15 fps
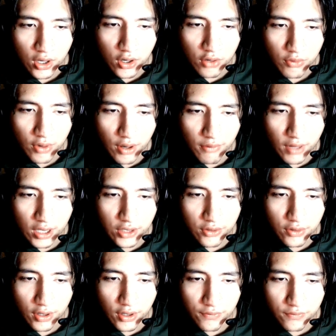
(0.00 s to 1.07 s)
where a
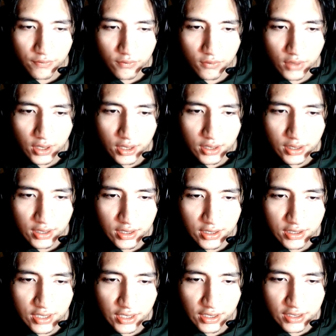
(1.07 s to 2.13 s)
value of 1
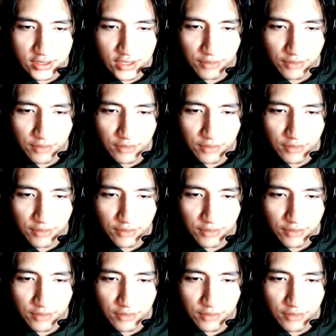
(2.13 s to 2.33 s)
indicates